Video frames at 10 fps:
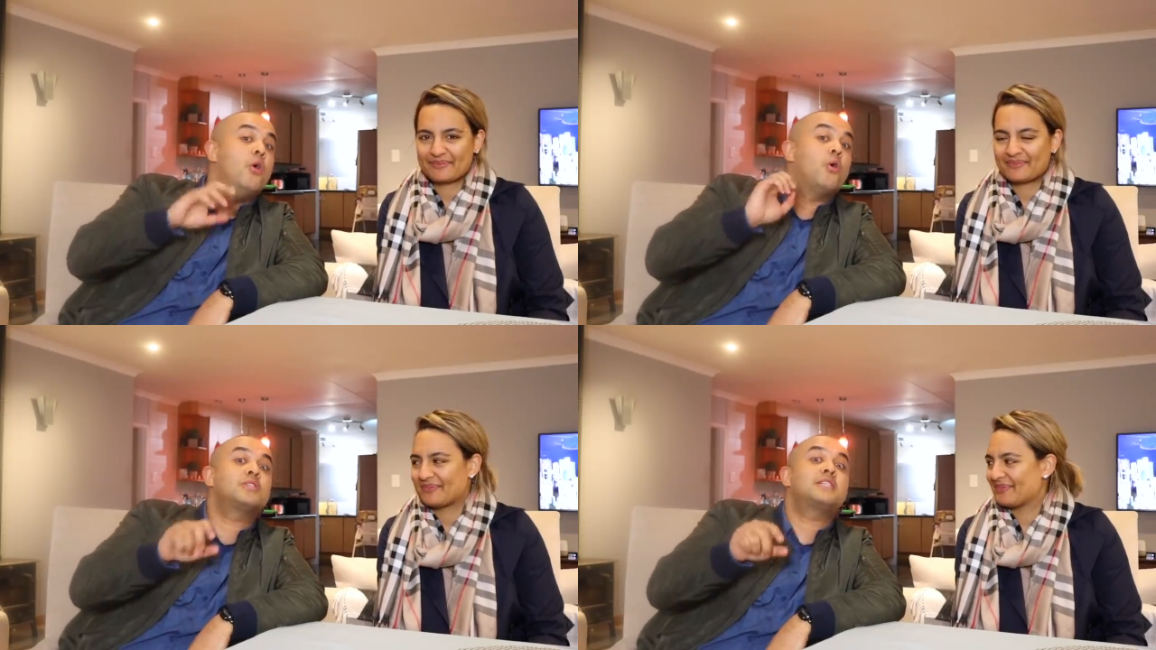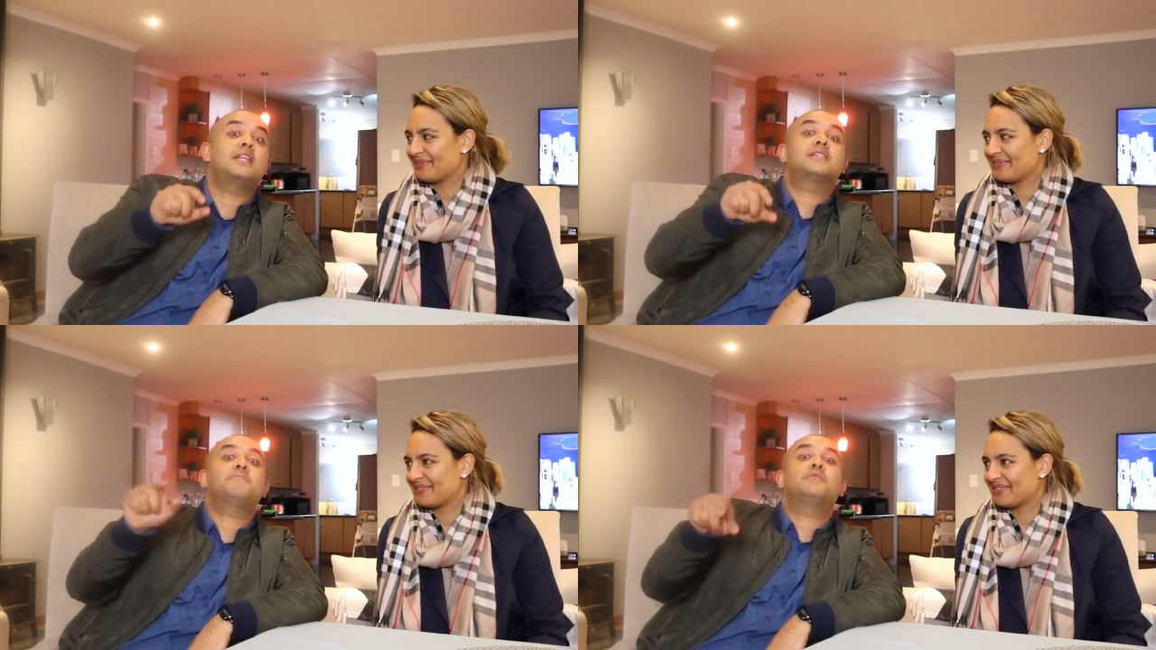Speaker 1: or
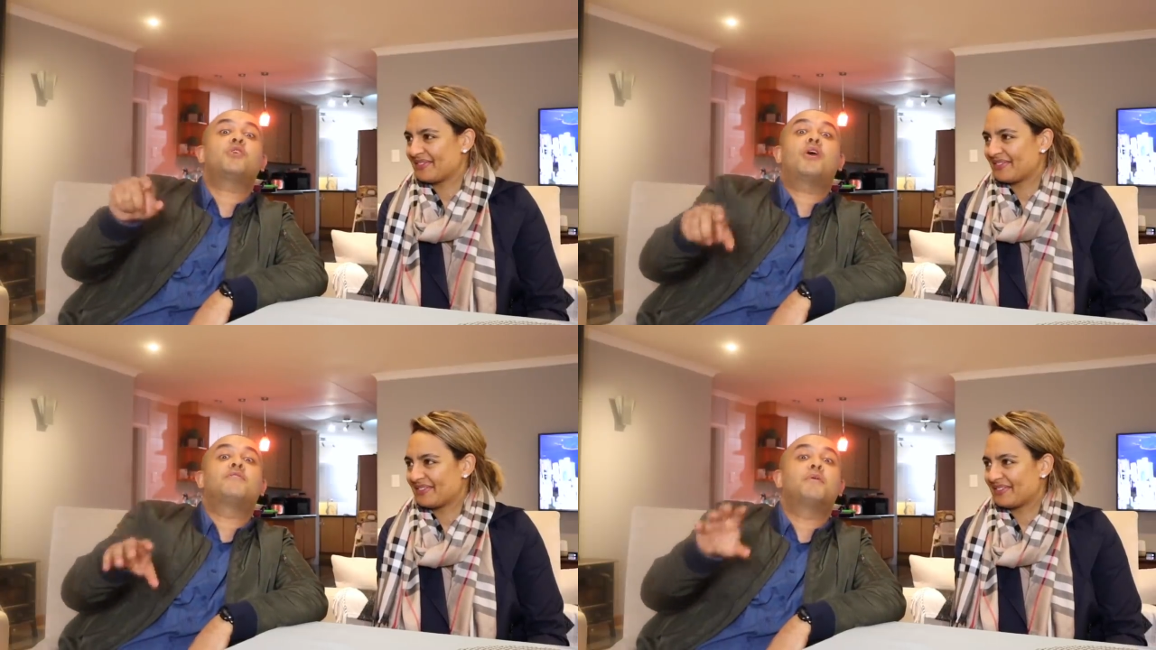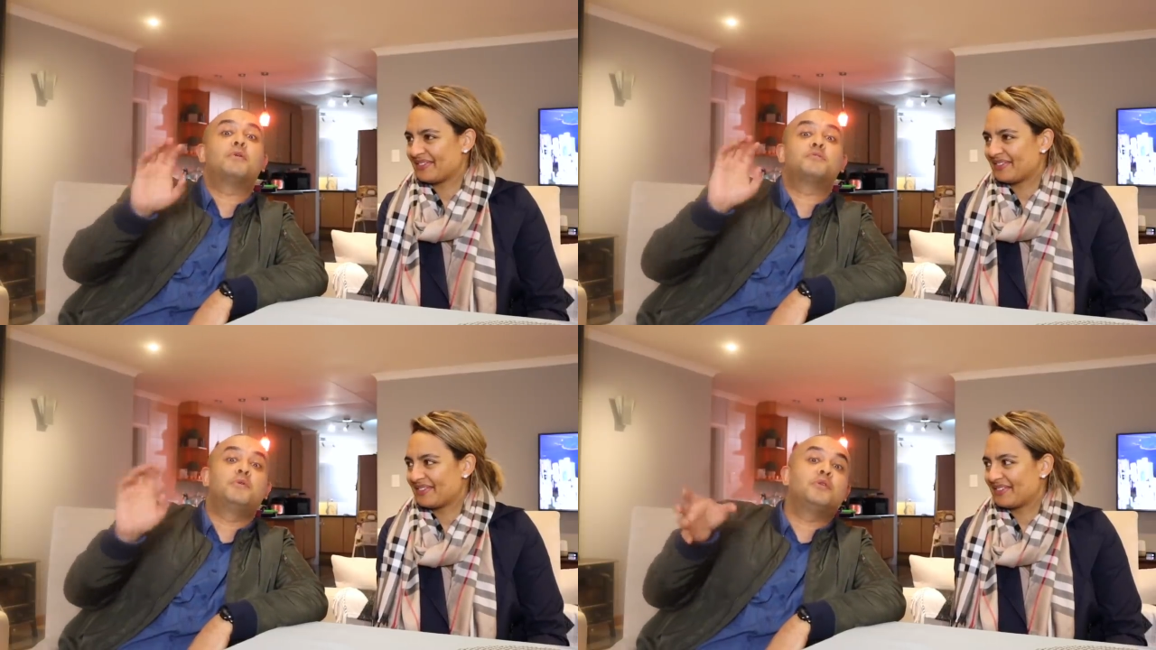send us a picture of the
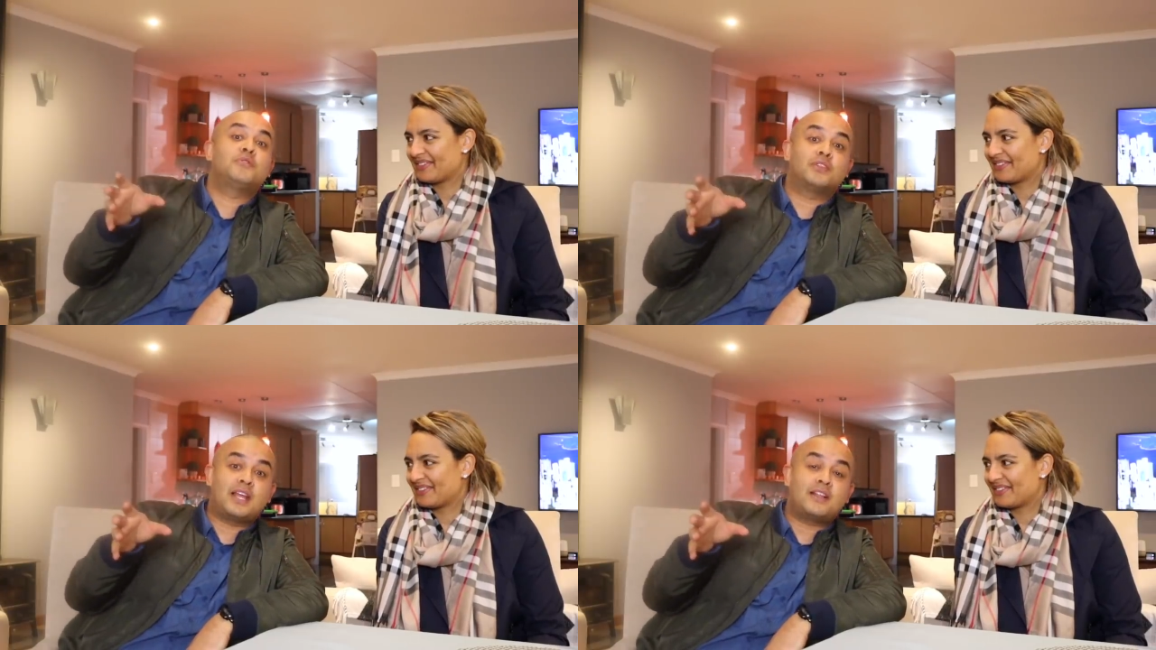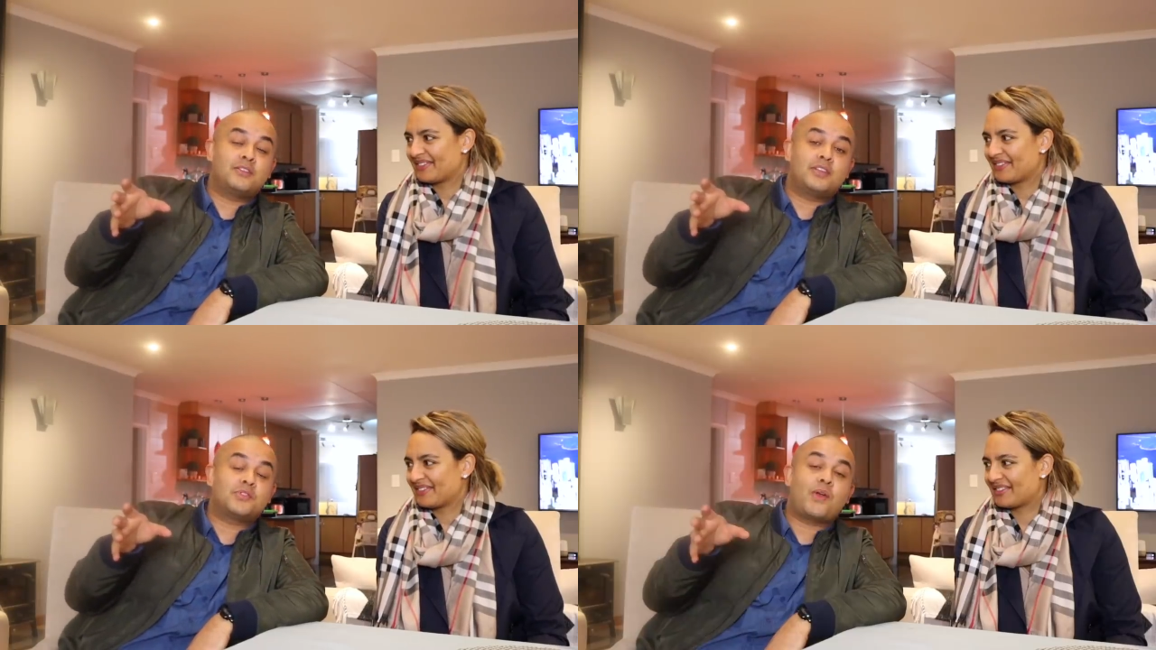most beautiful
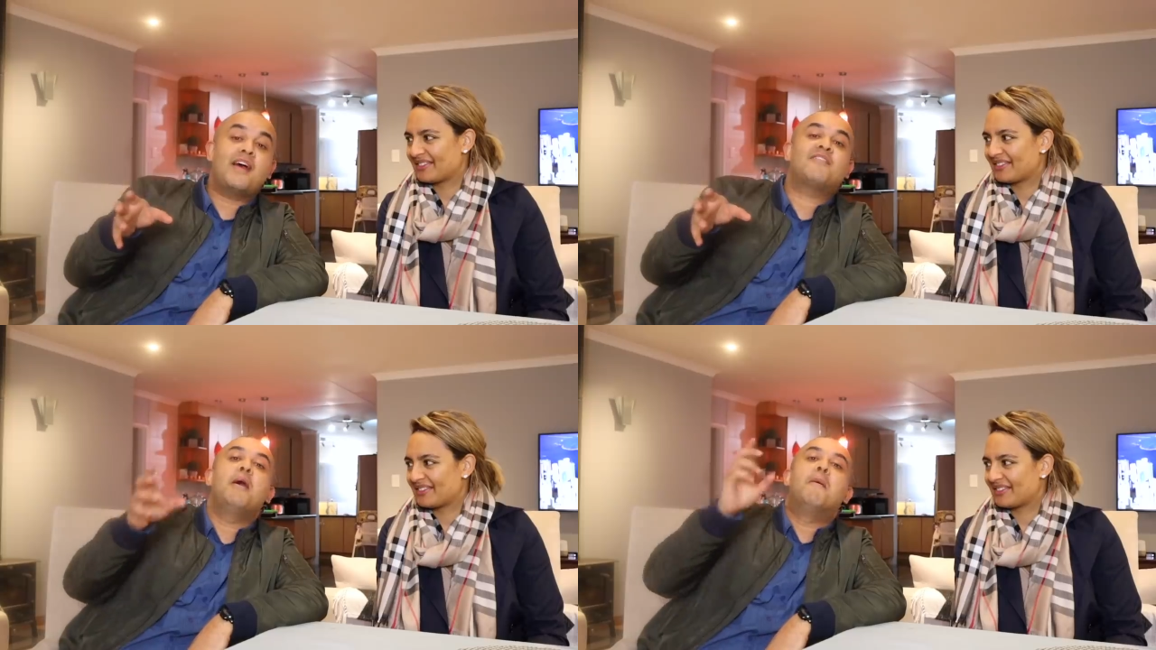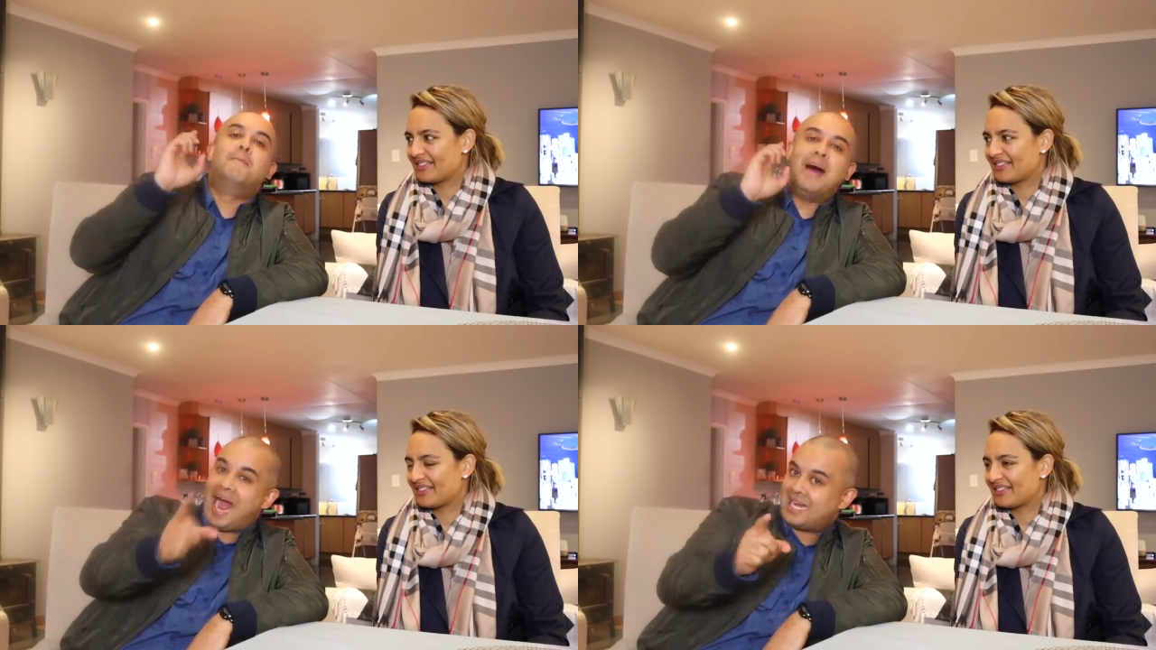tattoo that you have.
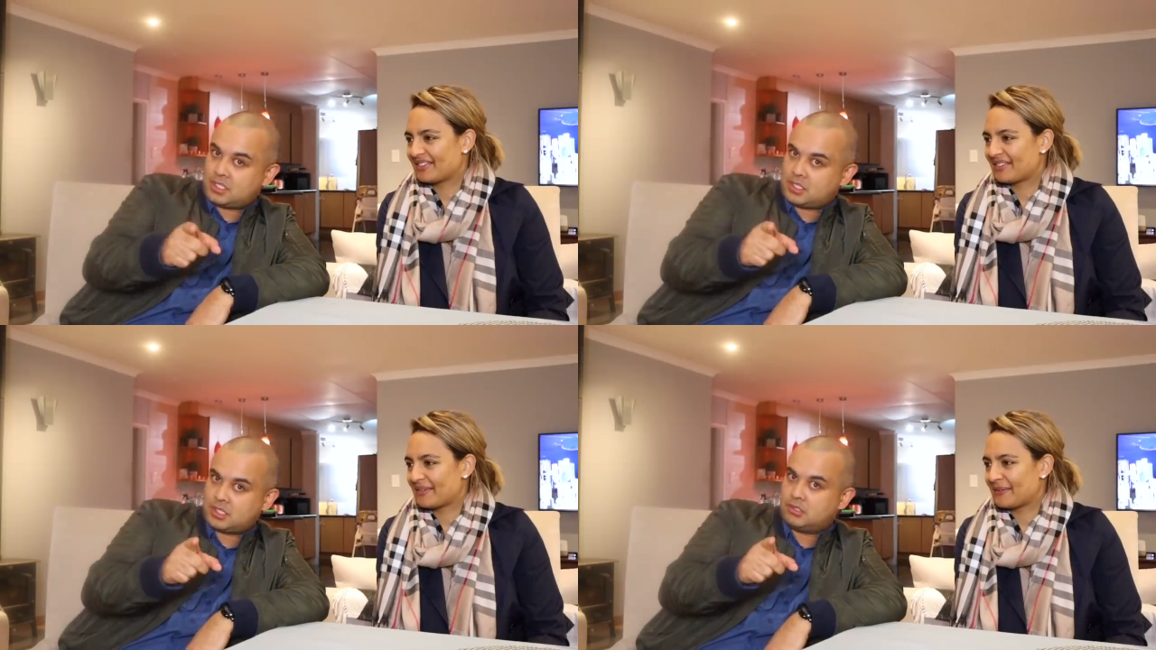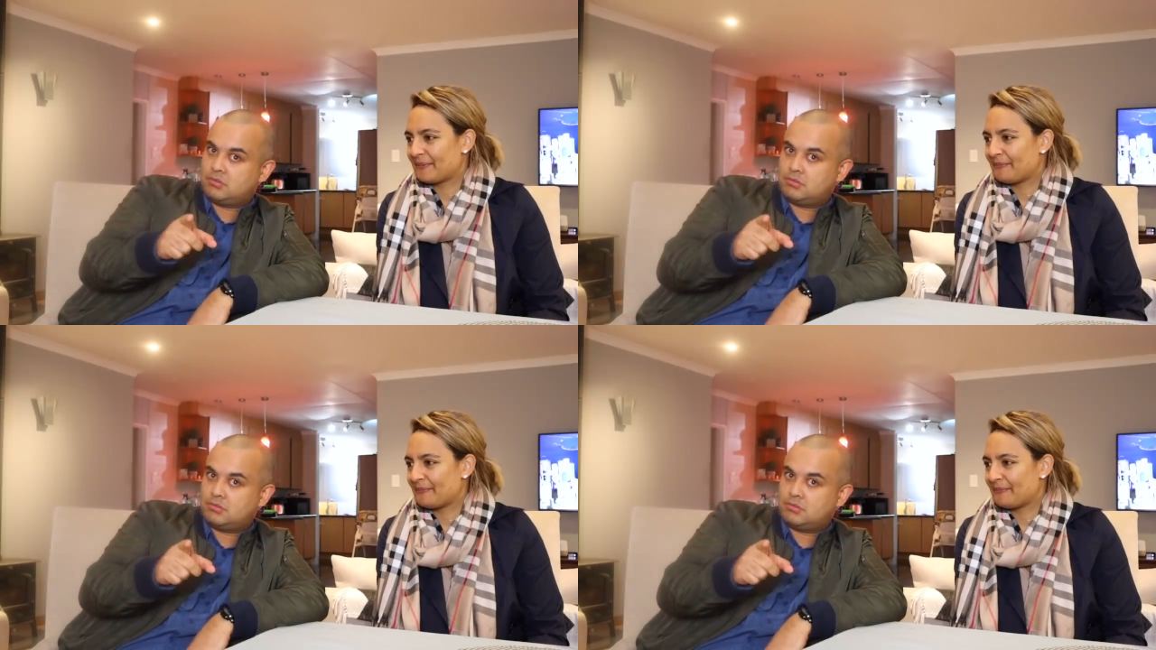But,